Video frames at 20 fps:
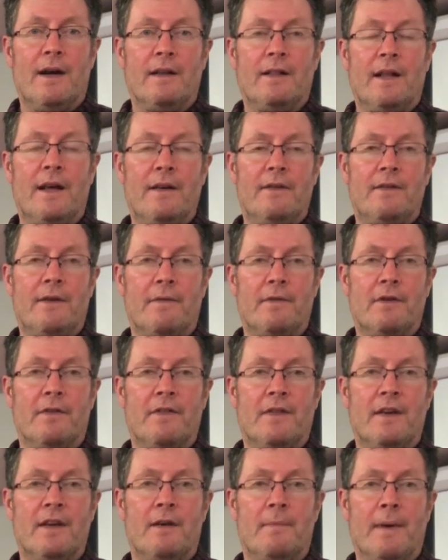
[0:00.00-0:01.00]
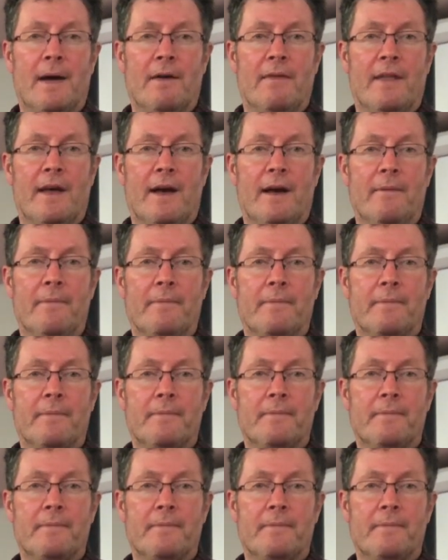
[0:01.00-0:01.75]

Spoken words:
I'd like to have a good think about that.